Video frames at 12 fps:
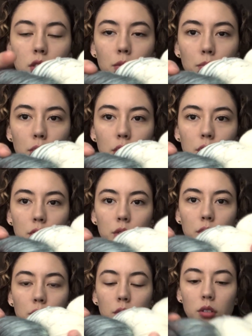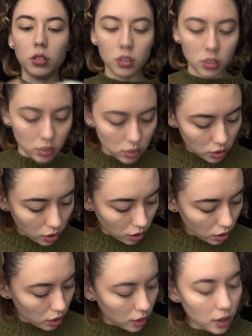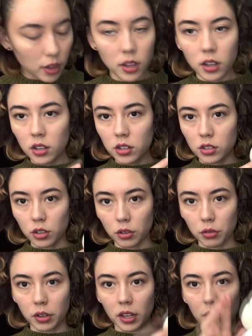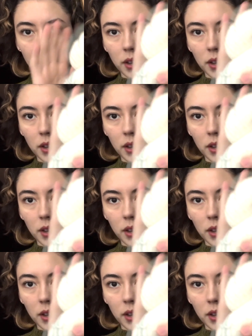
blue to cream,